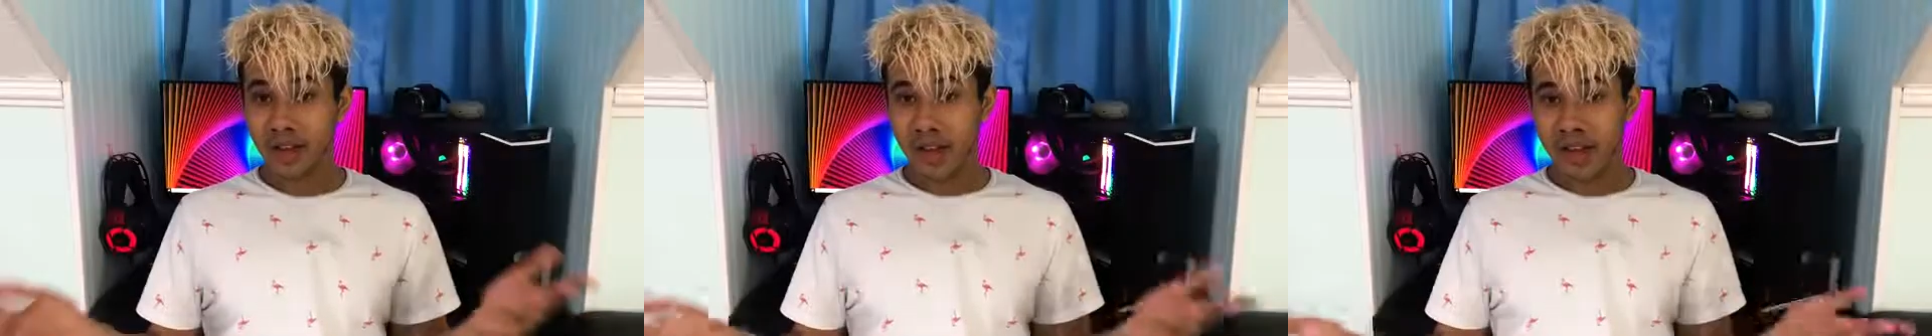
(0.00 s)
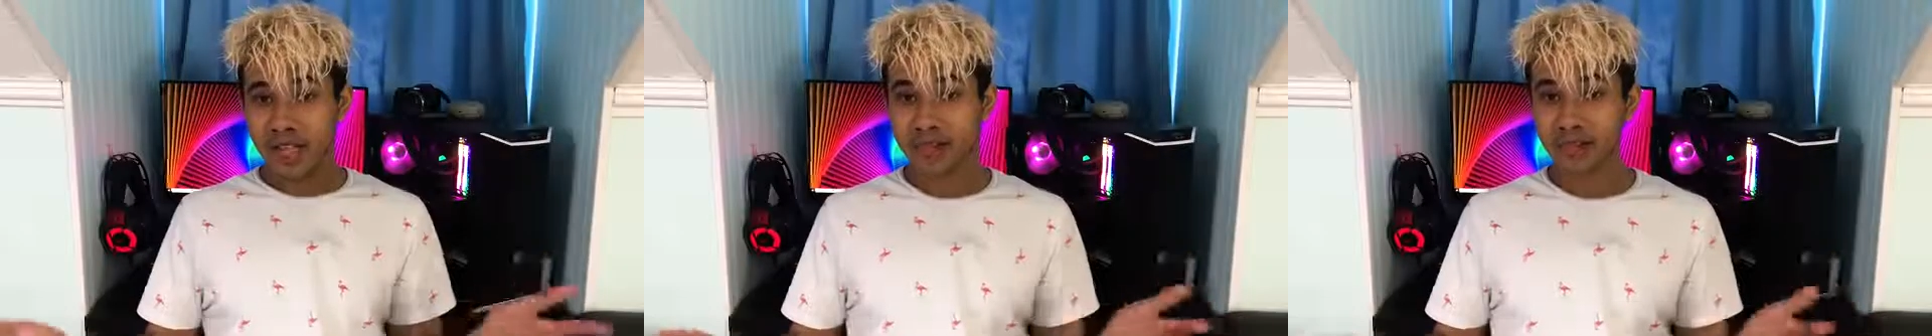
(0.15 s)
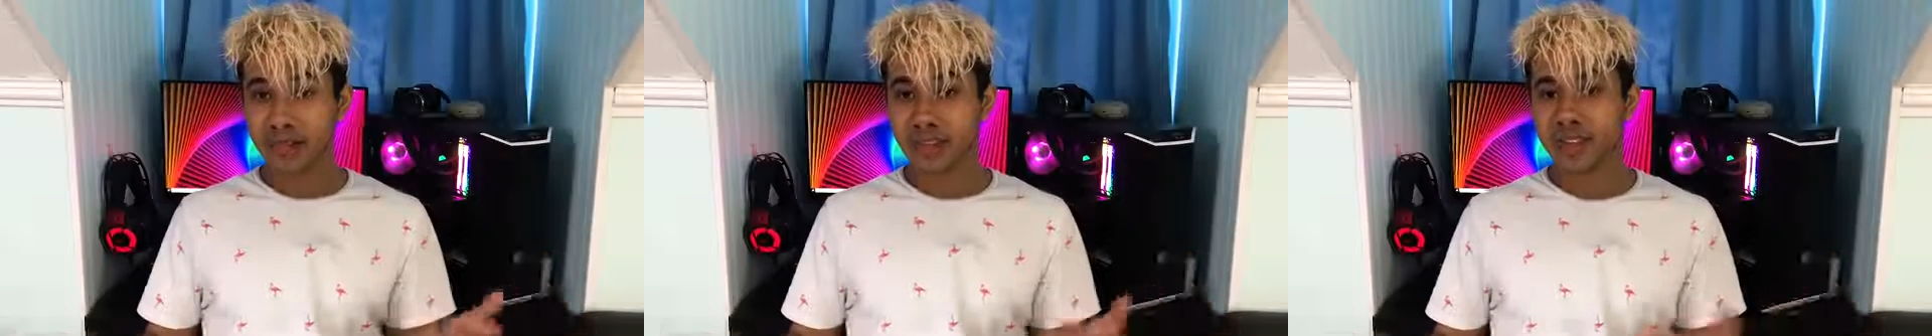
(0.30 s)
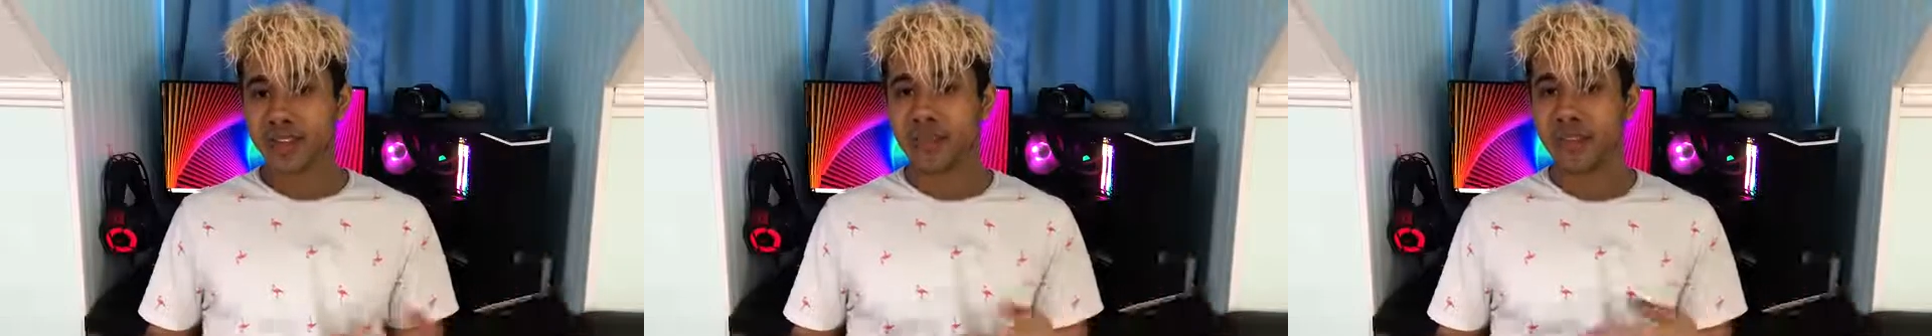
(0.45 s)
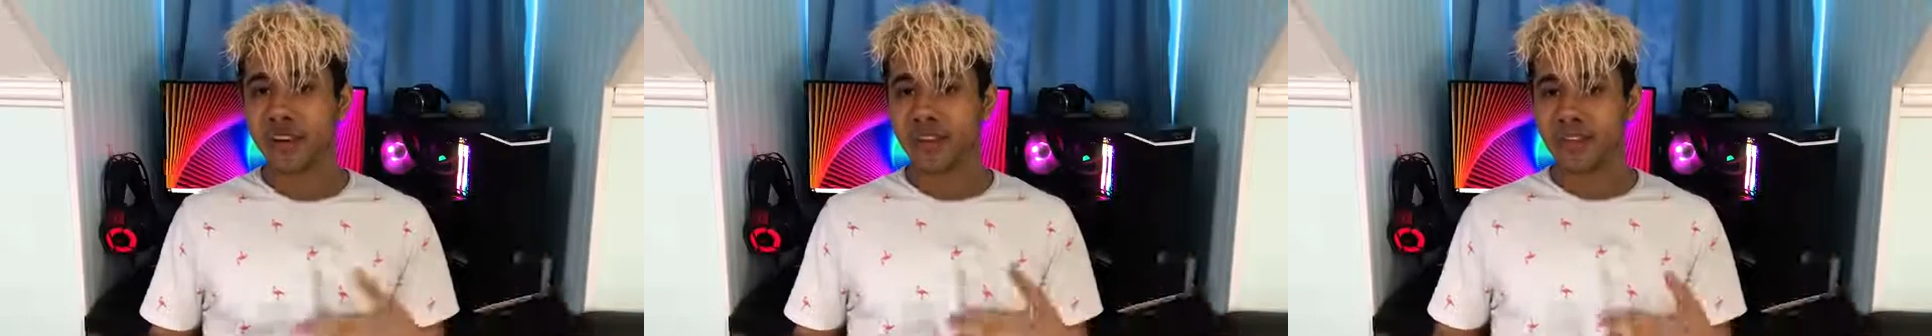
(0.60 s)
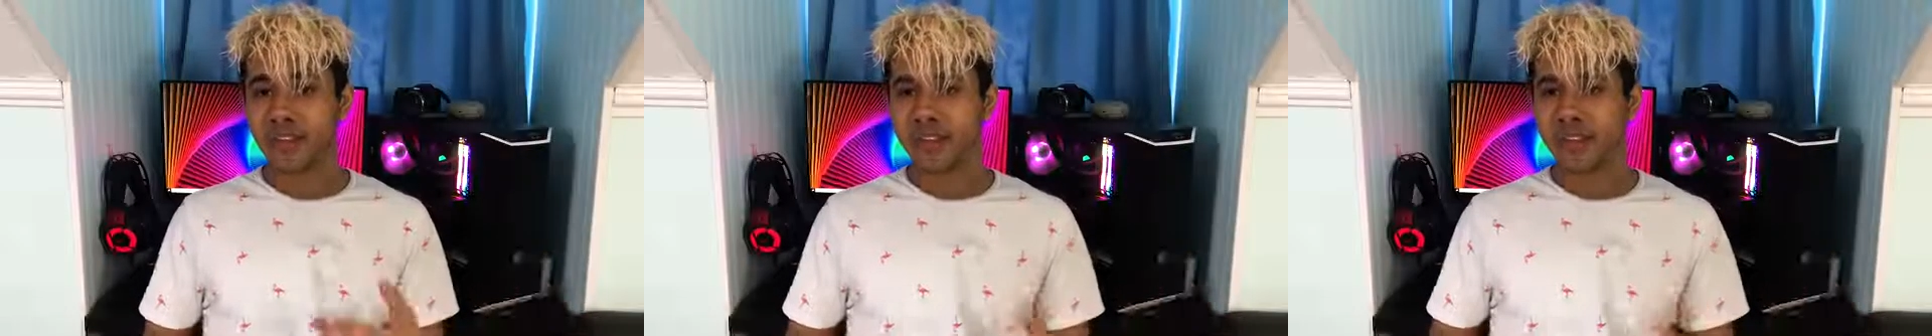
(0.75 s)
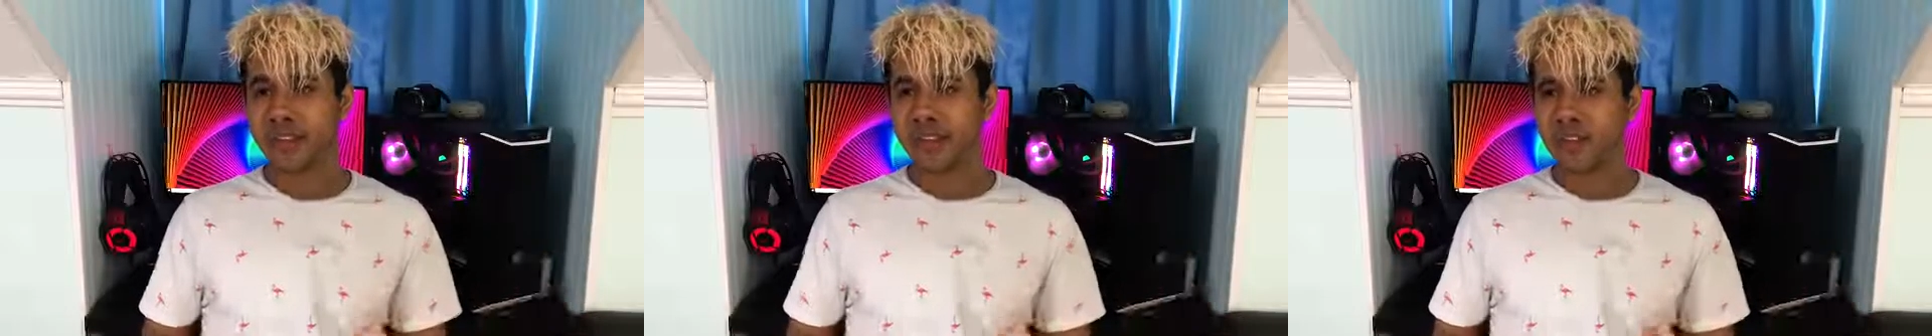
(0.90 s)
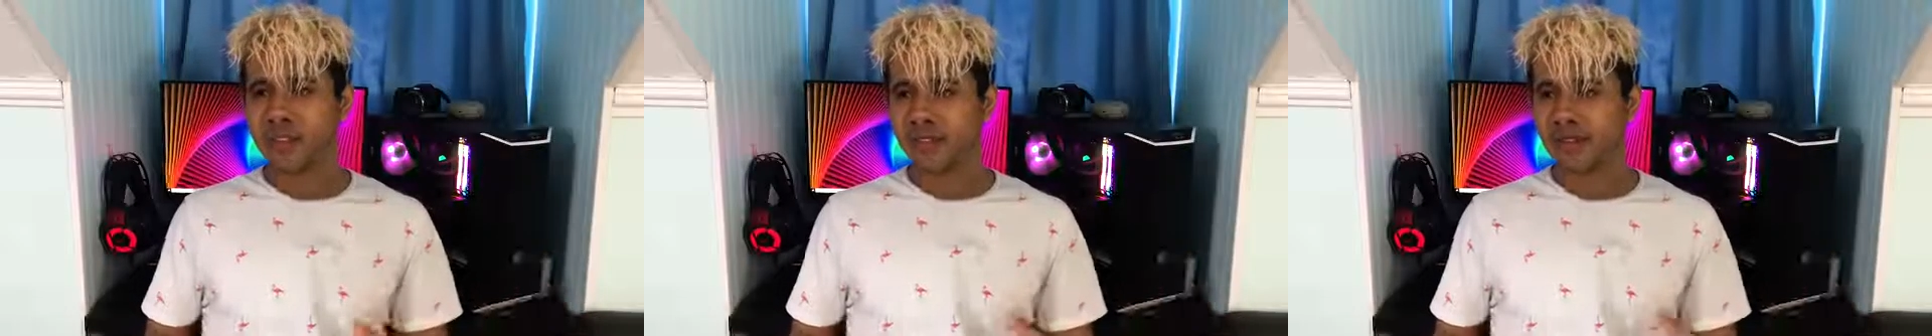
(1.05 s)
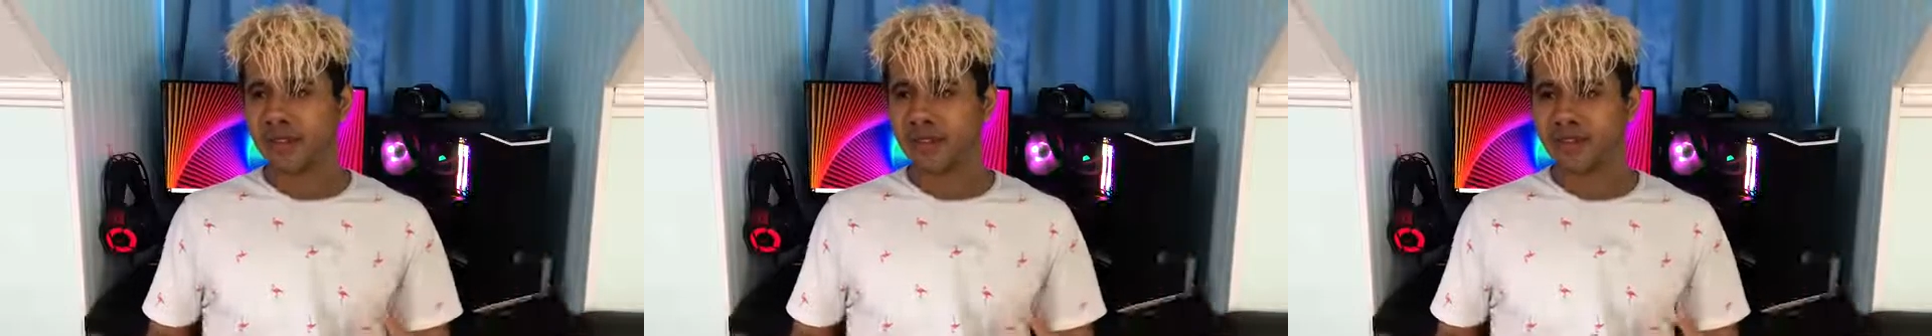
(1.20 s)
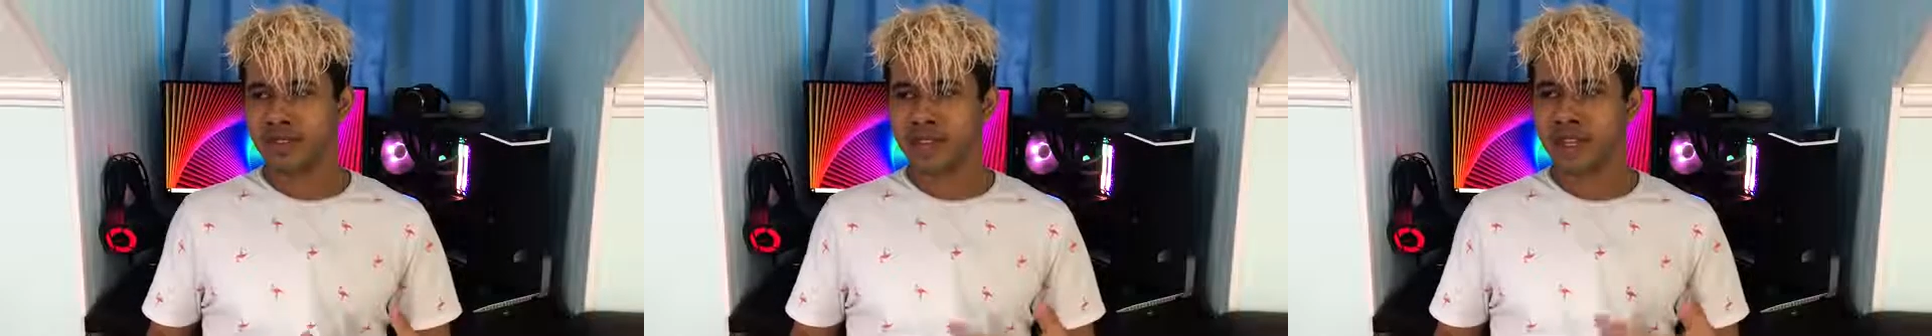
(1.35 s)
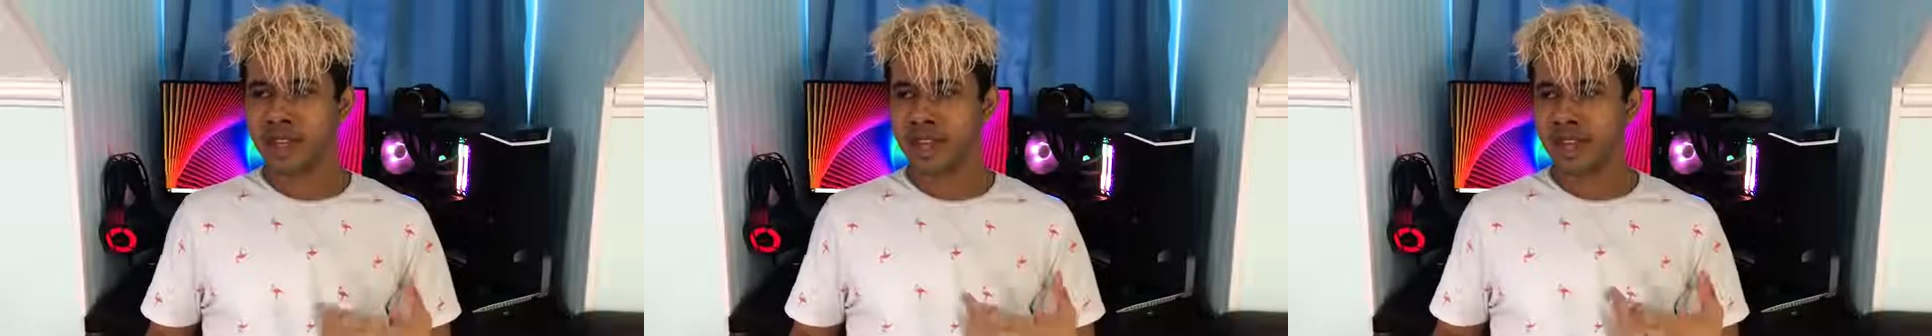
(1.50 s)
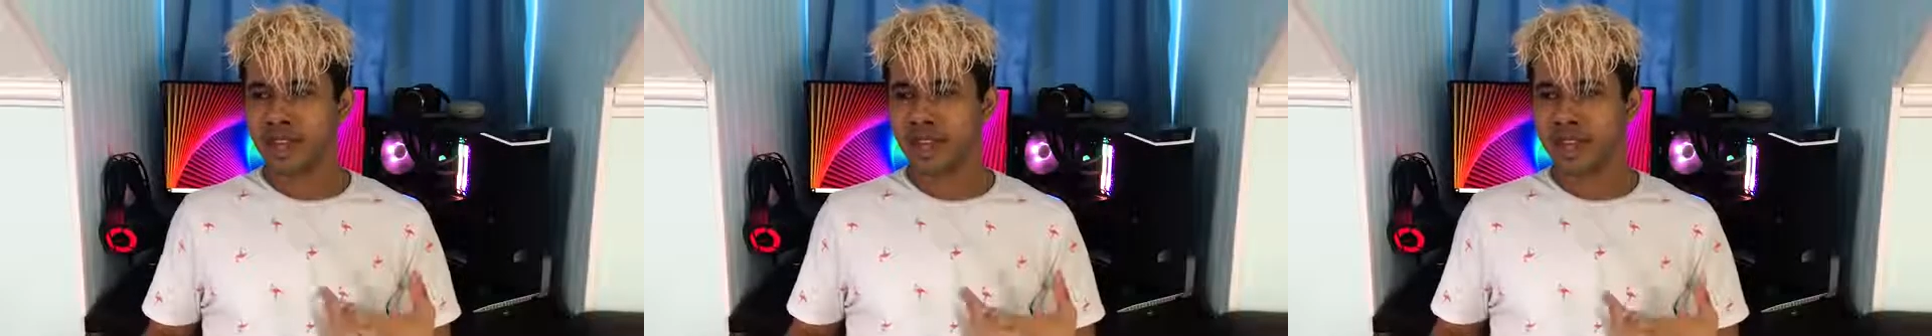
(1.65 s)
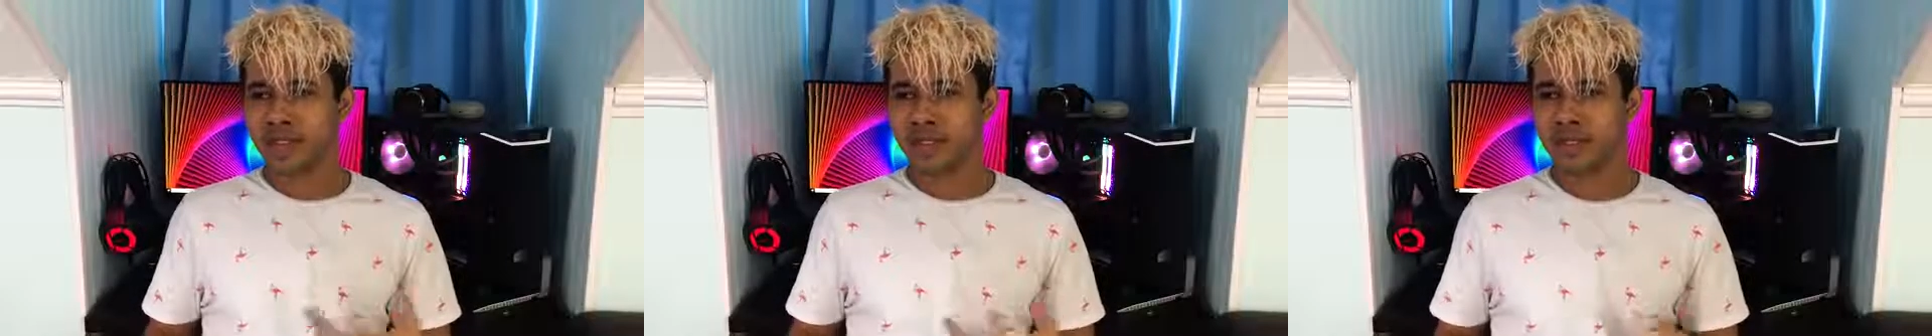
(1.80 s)
last month I made a video that was kind
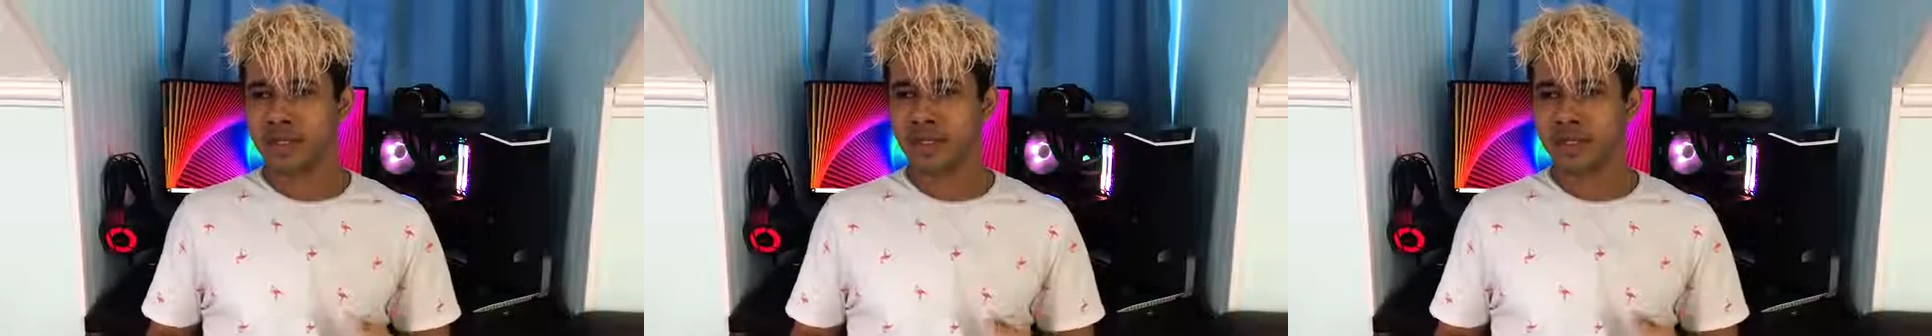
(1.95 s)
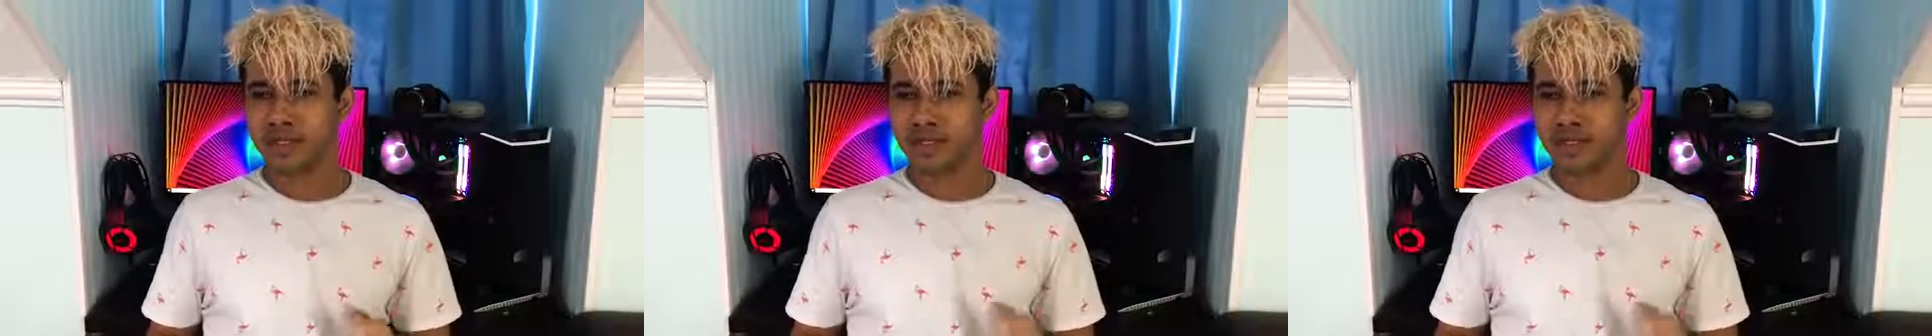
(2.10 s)
of like